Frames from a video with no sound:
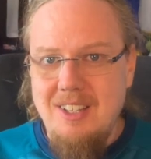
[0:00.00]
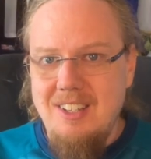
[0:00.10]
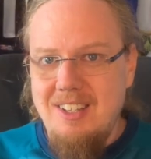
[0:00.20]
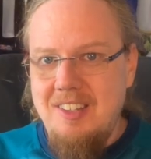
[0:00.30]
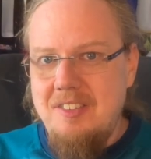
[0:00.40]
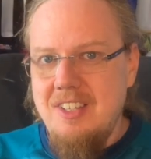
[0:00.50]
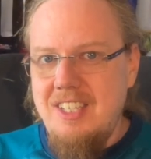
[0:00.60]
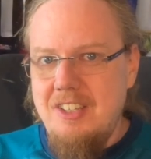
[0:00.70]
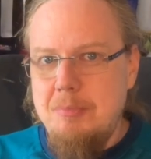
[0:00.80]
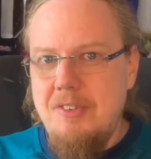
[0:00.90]
Uh,
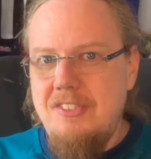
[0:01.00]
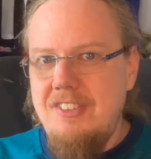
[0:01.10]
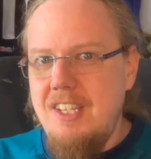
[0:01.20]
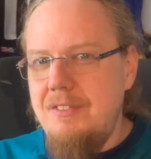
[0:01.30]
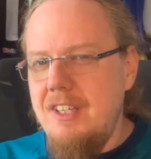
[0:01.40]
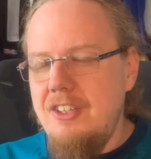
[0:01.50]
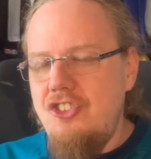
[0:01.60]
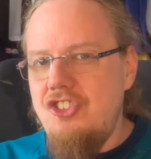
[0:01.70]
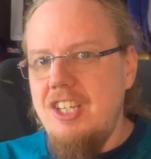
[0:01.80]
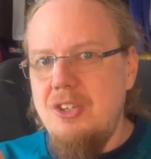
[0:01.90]
Inzaghi has been saving
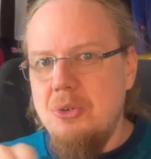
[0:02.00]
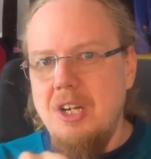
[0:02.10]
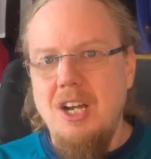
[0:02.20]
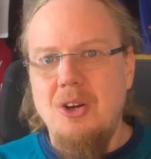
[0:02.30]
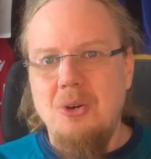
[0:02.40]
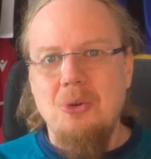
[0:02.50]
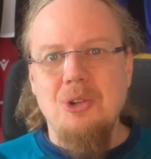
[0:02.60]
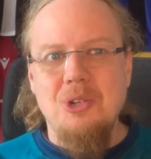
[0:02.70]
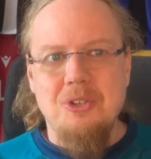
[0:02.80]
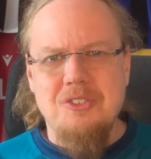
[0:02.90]
Dzeko a
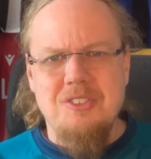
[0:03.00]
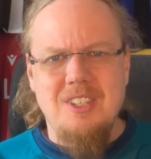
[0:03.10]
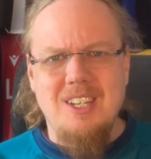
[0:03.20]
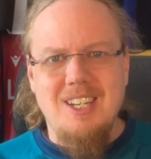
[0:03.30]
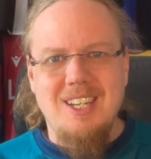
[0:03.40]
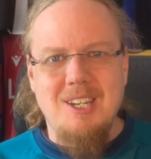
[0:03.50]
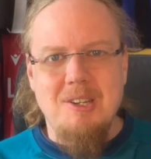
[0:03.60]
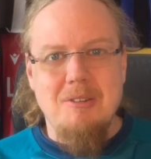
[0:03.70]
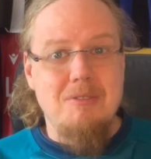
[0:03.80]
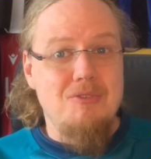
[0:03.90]
whole lot
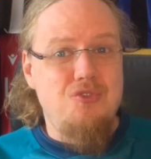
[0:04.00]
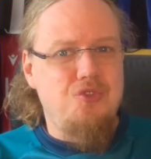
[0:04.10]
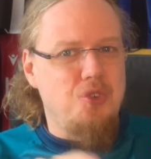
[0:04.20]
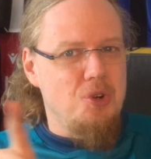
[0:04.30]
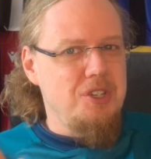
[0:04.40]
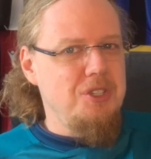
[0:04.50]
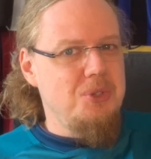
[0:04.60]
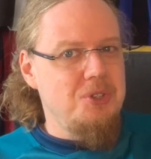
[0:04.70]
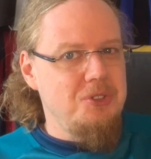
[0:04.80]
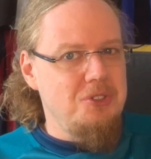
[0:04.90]
uh, for the
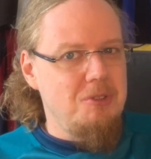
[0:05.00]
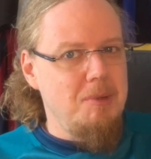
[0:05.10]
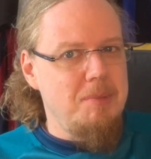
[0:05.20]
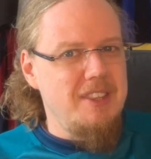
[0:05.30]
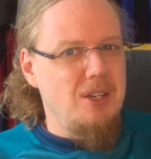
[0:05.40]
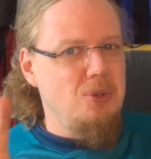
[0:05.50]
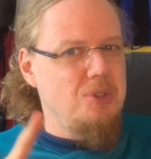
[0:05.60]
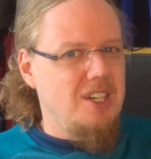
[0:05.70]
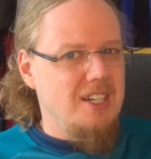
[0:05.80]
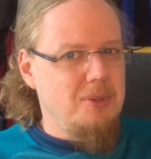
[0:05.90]
Euro Derby, but now
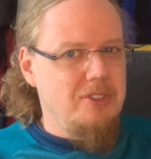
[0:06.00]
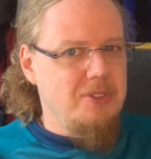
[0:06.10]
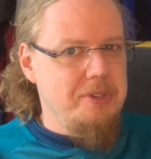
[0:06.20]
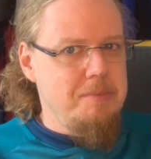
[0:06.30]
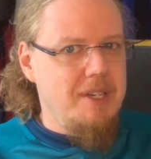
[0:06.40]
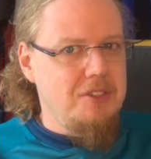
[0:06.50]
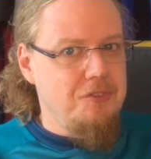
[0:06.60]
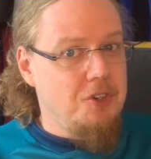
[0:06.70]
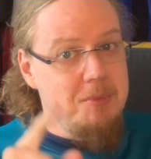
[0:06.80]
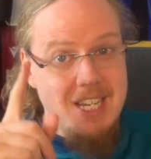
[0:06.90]
Lukaku is going back to
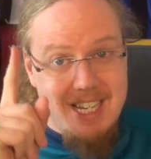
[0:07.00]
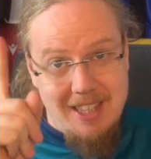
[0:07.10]
form.